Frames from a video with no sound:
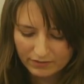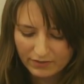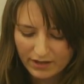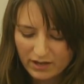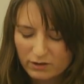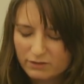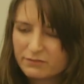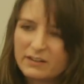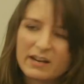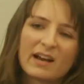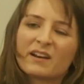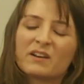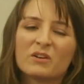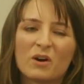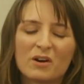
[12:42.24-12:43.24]
they often
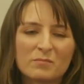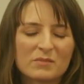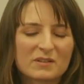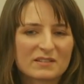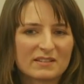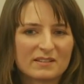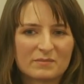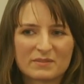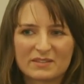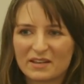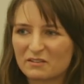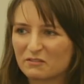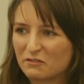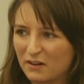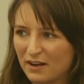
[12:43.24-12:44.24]
had non-Muslims
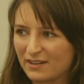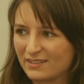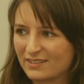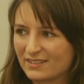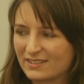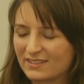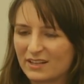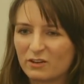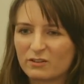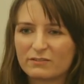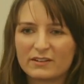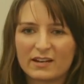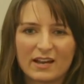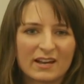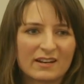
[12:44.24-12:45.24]
as friends. They
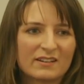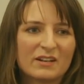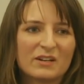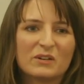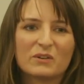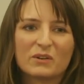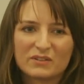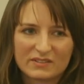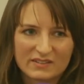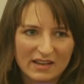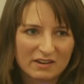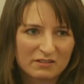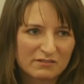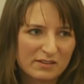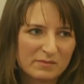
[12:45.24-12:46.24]
often had
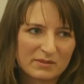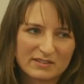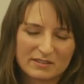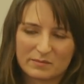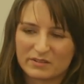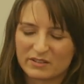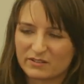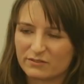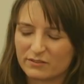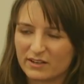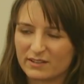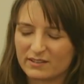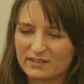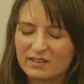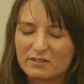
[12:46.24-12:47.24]
non-Salafi Muslims as
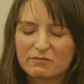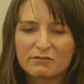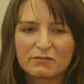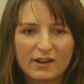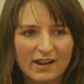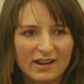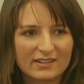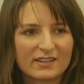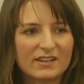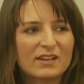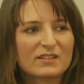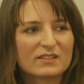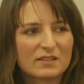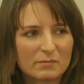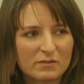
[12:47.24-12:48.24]
friends. In fact,
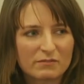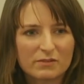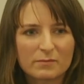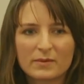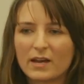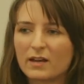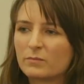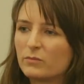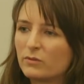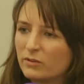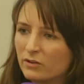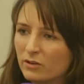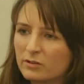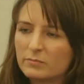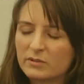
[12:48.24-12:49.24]
some of them had more
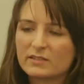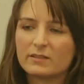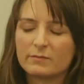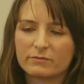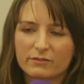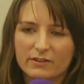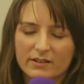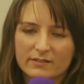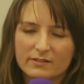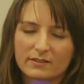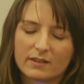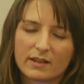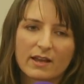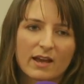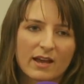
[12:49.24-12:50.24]
non-Muslim friends
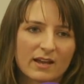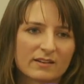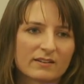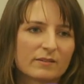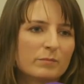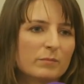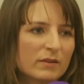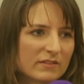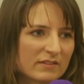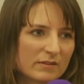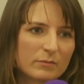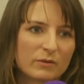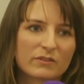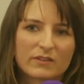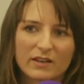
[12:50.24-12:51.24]
than they had
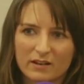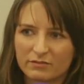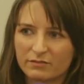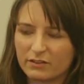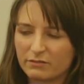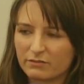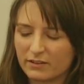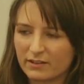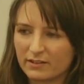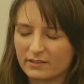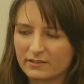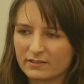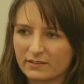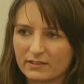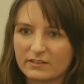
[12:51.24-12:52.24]
Muslim or Salafi
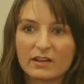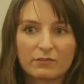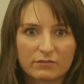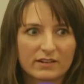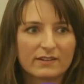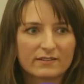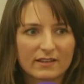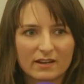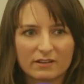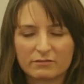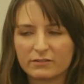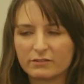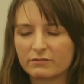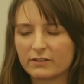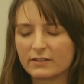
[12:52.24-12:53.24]
friends, definitely
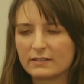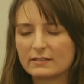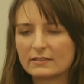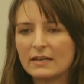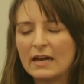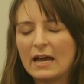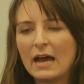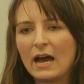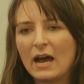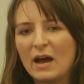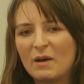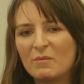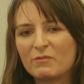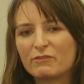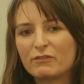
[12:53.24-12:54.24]
Salafi friends,
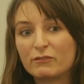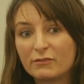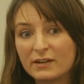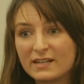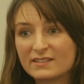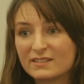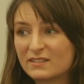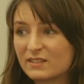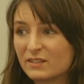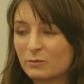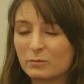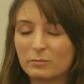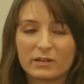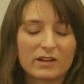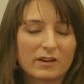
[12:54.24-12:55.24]
for reasons that
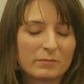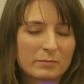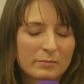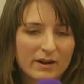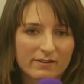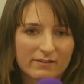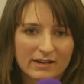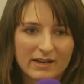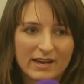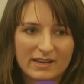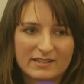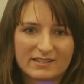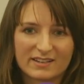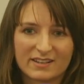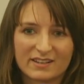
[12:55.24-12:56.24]
will become apparent
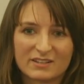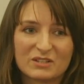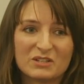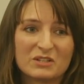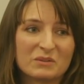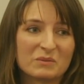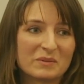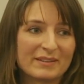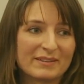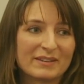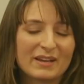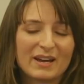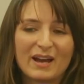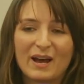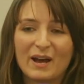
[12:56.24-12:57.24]
later to do with